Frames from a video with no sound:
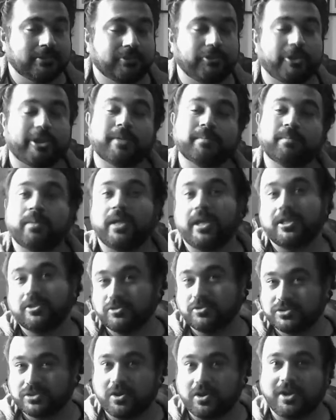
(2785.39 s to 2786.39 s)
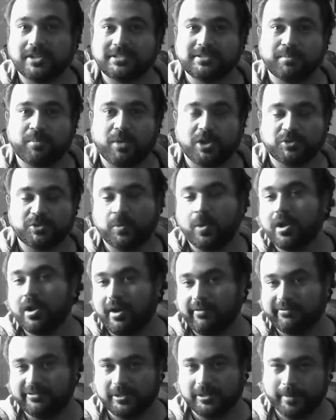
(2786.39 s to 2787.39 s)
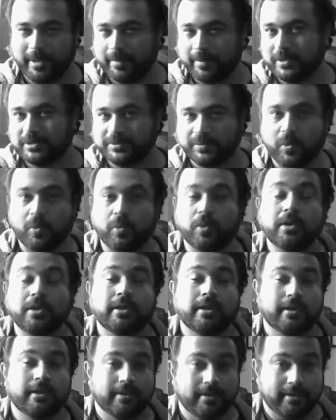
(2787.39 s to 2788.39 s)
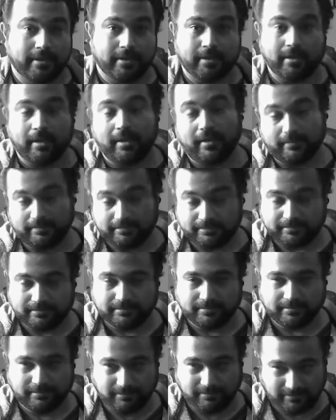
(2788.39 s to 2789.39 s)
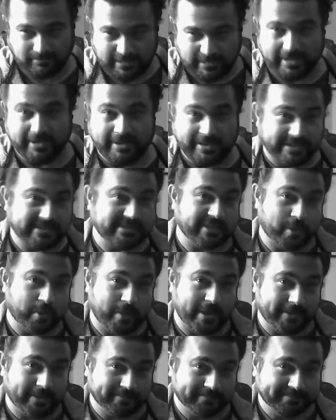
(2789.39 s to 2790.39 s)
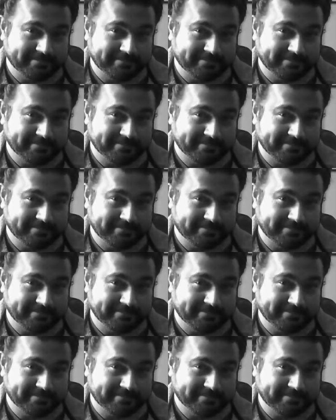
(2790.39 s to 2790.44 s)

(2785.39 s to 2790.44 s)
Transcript: you can play those chords much more comfortably and much more uh, in an easier way.